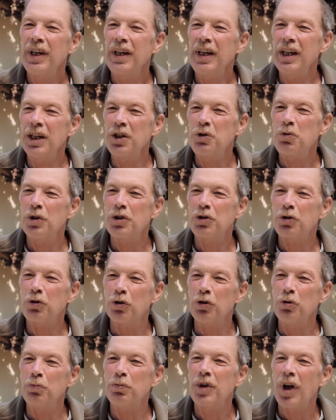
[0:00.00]
interest
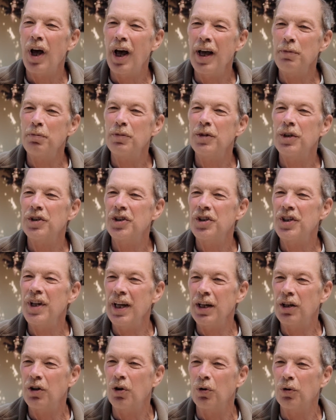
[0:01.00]
group type
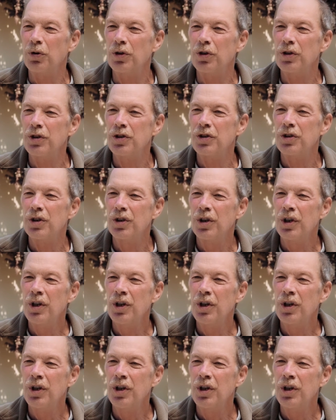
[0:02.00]
stakeholders.